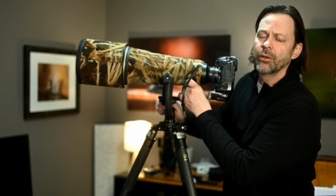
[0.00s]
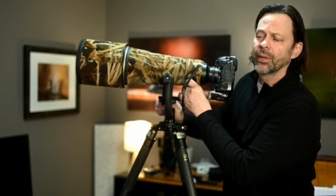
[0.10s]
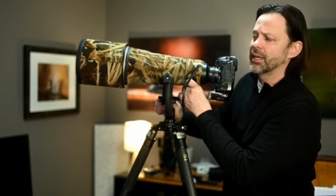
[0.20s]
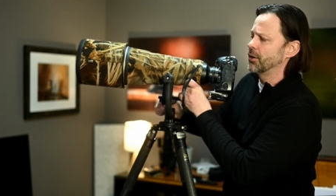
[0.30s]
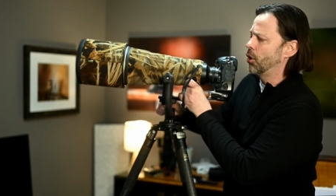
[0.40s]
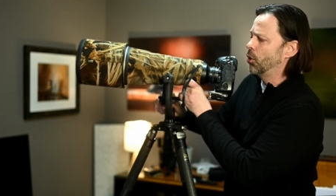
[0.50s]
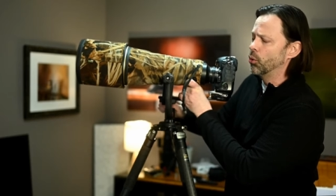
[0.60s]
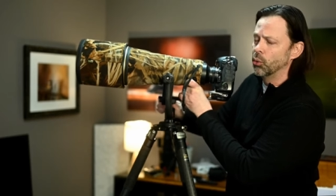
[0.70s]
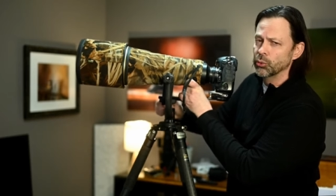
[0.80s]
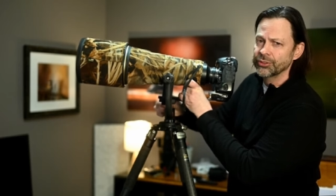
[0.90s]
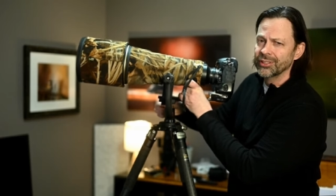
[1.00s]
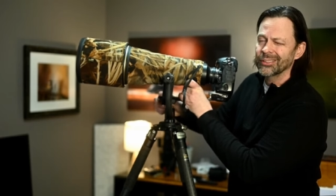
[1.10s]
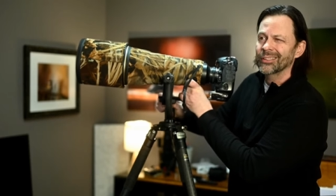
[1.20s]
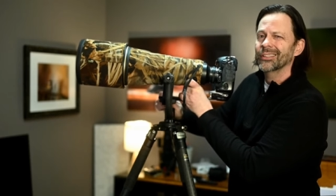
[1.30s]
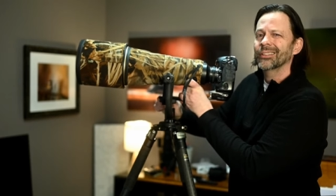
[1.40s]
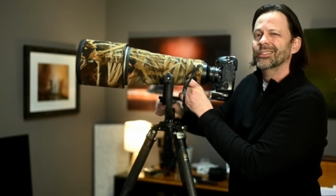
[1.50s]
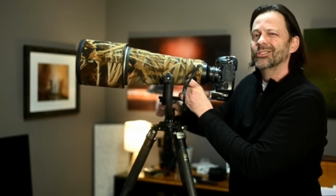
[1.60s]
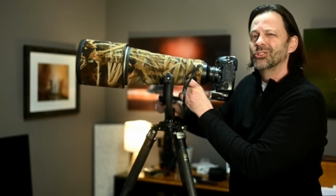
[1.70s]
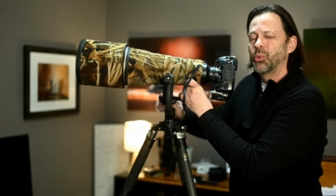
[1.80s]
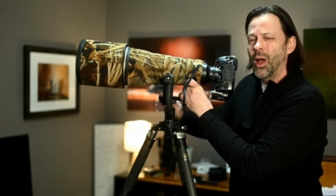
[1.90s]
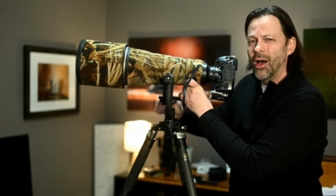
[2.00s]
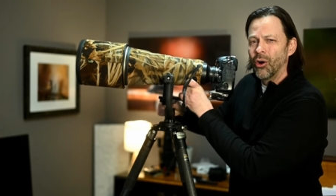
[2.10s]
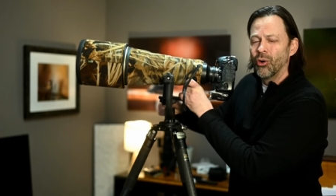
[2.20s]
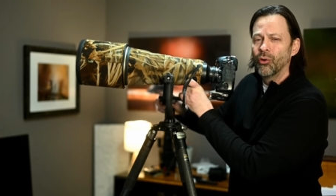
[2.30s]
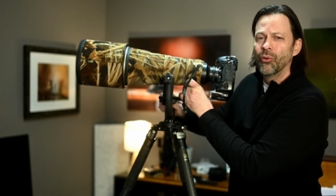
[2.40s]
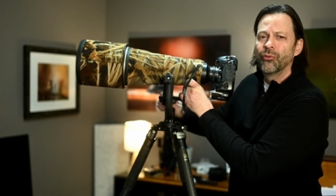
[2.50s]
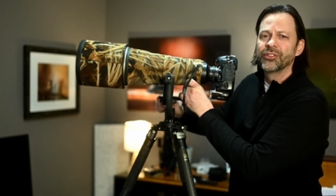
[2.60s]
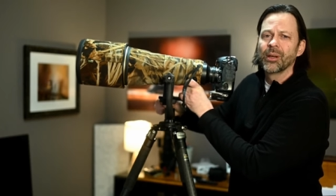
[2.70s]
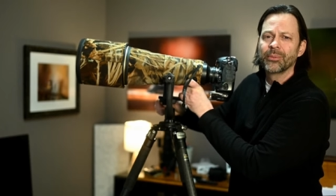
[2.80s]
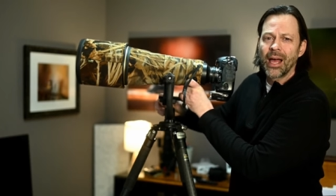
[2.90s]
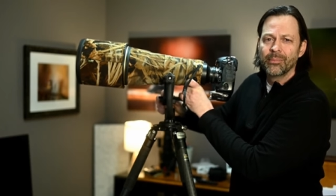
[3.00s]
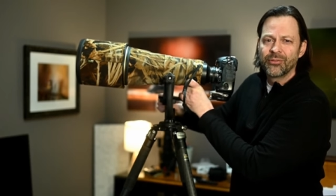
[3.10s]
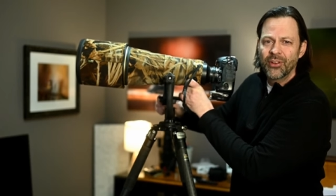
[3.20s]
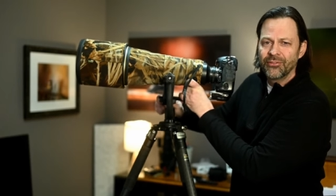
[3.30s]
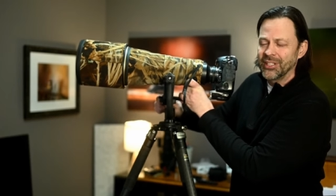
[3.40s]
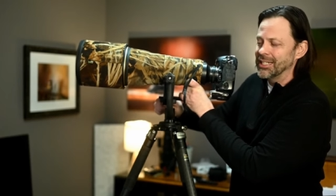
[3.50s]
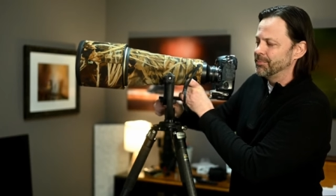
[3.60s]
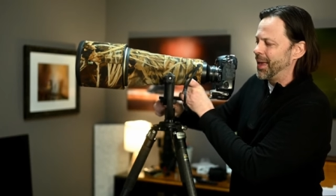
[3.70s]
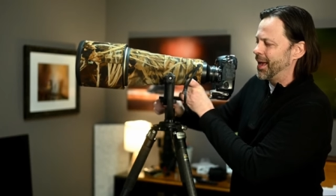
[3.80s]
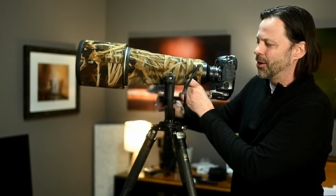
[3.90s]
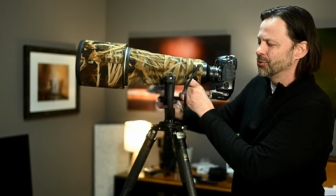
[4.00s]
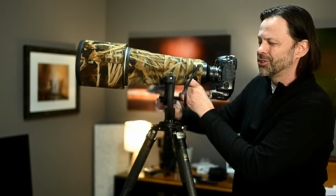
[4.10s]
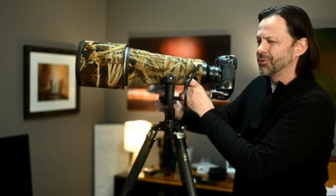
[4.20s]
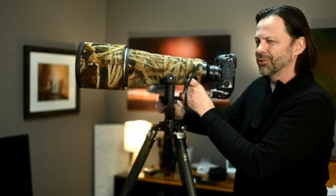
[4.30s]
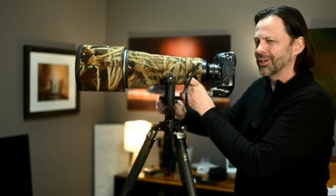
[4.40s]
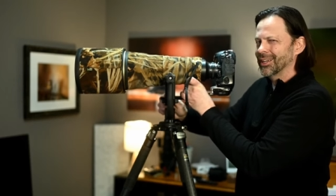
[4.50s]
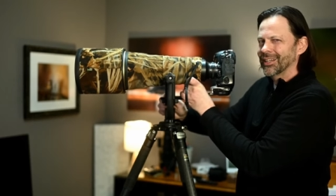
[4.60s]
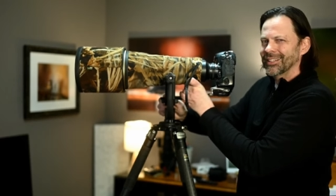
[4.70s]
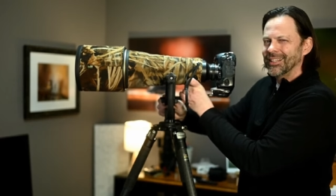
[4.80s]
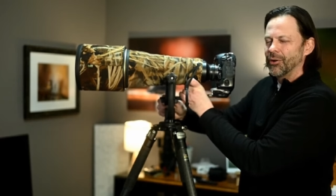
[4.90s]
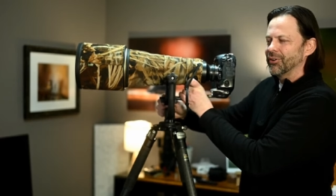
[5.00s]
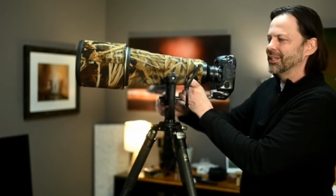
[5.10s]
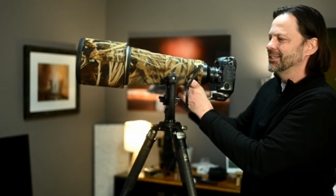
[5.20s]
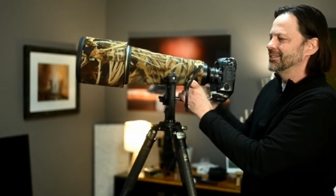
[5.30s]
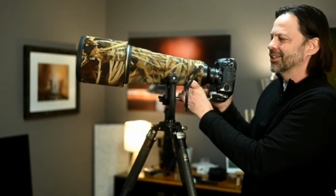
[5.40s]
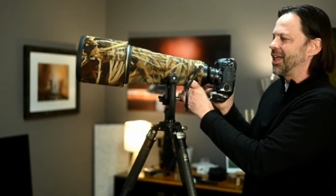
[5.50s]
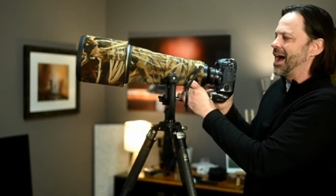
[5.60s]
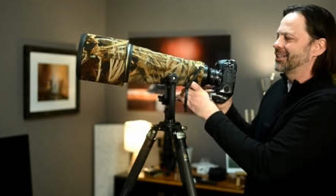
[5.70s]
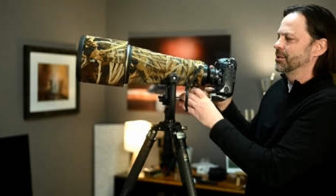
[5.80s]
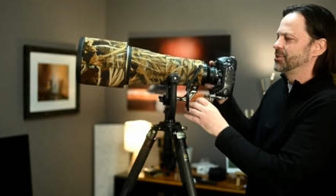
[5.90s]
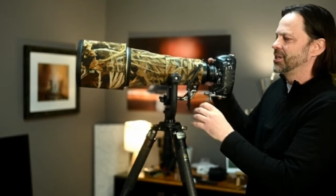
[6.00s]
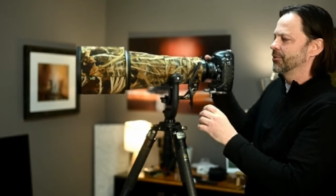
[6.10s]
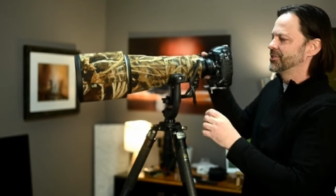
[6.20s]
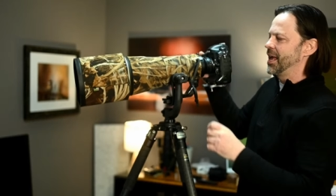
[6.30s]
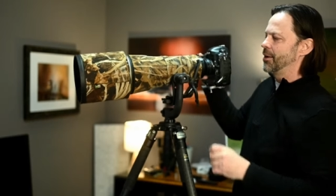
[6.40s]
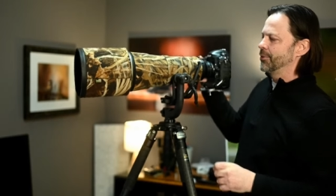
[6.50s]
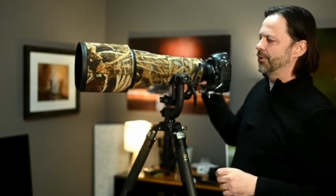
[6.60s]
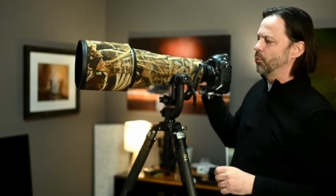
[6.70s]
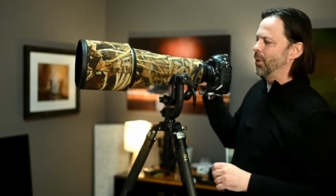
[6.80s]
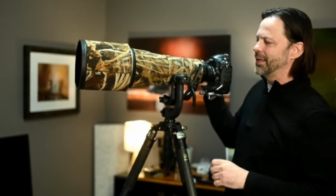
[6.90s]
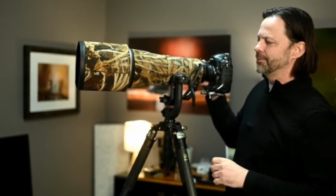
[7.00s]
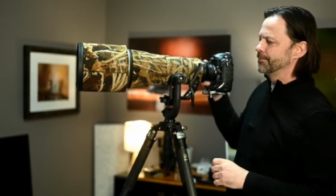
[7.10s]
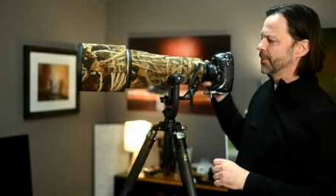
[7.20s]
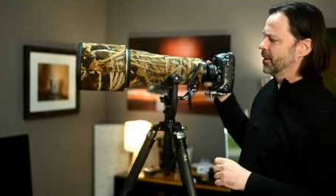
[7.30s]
you it can hold 12, sometimes 15 pounds. So they're they don't really lock themselves down on a weight.